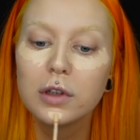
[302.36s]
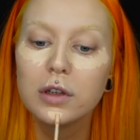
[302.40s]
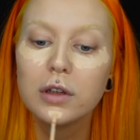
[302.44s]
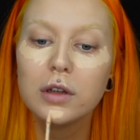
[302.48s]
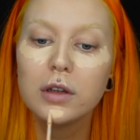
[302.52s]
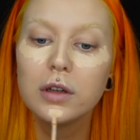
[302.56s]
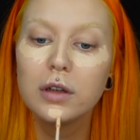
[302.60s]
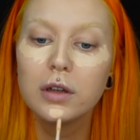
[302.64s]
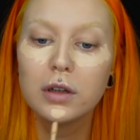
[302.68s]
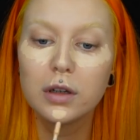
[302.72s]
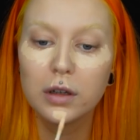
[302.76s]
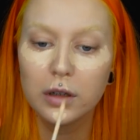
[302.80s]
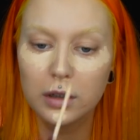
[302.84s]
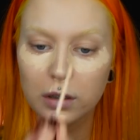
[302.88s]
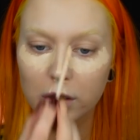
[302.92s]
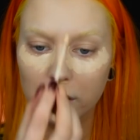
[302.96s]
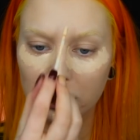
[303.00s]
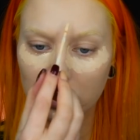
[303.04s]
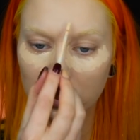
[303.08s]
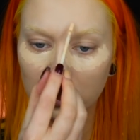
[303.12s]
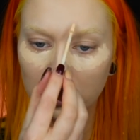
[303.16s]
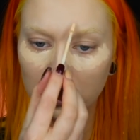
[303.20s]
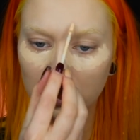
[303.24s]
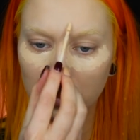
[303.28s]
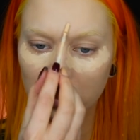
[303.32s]
here,
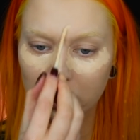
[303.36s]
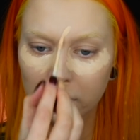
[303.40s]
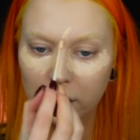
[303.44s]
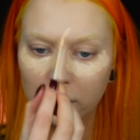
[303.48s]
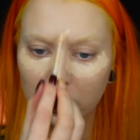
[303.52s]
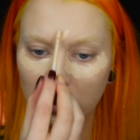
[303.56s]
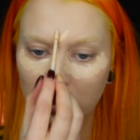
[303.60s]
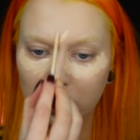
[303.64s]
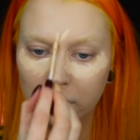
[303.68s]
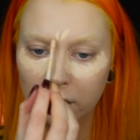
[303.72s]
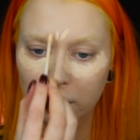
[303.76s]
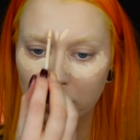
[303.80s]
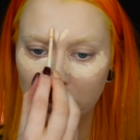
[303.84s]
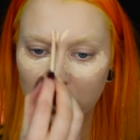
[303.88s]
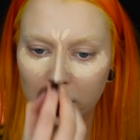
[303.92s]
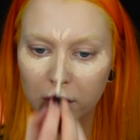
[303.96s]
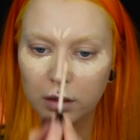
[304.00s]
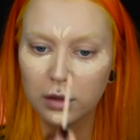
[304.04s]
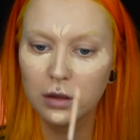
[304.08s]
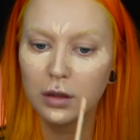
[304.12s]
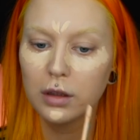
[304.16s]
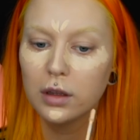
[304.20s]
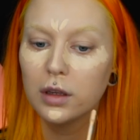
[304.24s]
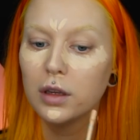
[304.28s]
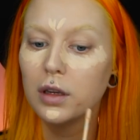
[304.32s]

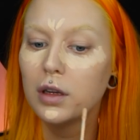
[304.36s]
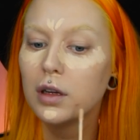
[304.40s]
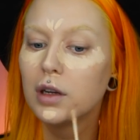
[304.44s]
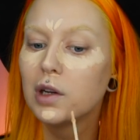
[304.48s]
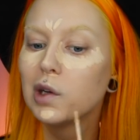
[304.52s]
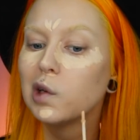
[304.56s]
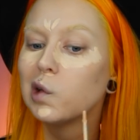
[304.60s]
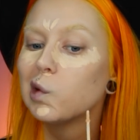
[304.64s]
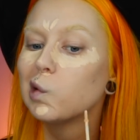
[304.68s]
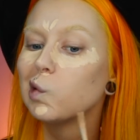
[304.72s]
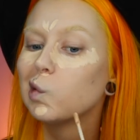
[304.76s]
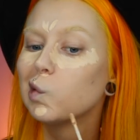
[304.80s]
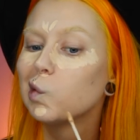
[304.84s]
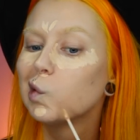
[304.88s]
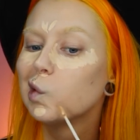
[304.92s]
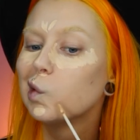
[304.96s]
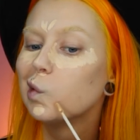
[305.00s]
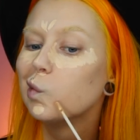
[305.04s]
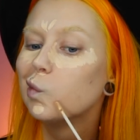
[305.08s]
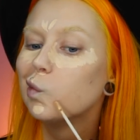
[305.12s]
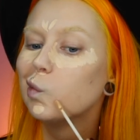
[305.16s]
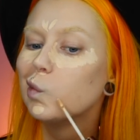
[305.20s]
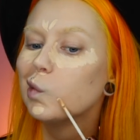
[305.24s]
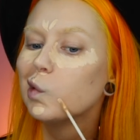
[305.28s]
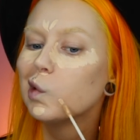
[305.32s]
here,
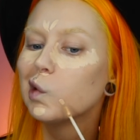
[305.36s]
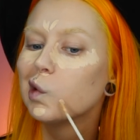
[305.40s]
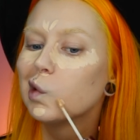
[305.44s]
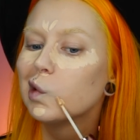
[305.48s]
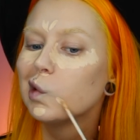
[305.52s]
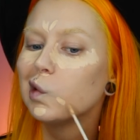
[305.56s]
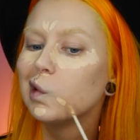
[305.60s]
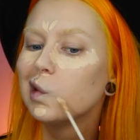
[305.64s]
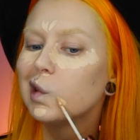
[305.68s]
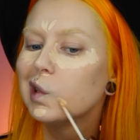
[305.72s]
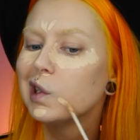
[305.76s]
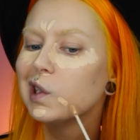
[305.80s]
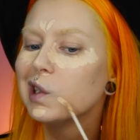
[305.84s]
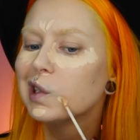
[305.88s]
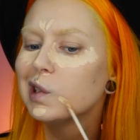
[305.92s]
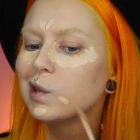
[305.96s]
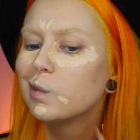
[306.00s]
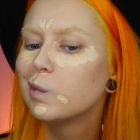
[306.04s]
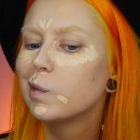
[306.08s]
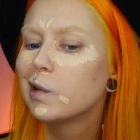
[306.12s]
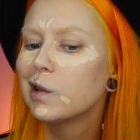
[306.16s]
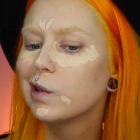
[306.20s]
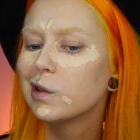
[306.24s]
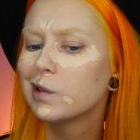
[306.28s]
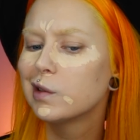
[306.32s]
and more on this
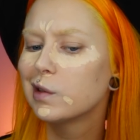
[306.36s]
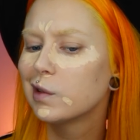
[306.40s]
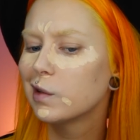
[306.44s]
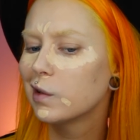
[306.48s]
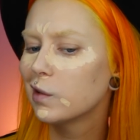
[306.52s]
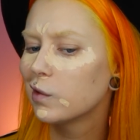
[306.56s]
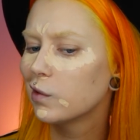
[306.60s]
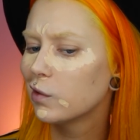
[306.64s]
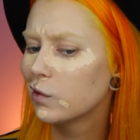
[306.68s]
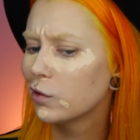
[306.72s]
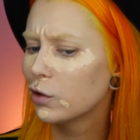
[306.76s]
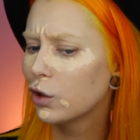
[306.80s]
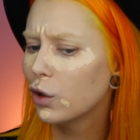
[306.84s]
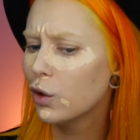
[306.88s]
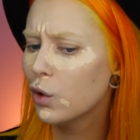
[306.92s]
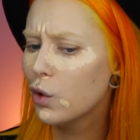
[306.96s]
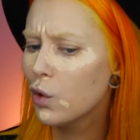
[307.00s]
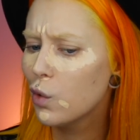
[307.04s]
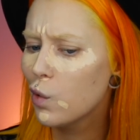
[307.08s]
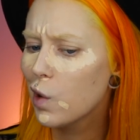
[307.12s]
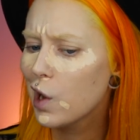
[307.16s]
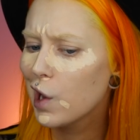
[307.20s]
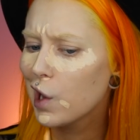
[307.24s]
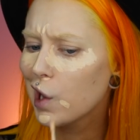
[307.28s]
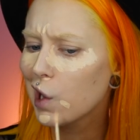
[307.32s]
because go
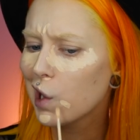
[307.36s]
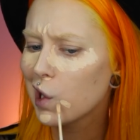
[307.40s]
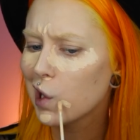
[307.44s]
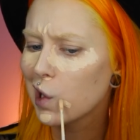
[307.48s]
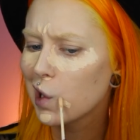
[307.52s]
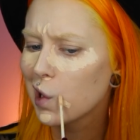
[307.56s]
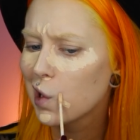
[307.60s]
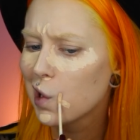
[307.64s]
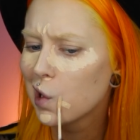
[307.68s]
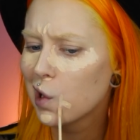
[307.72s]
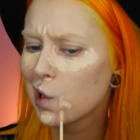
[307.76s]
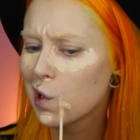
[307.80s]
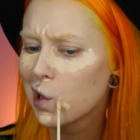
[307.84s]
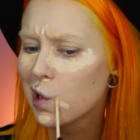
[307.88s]
away.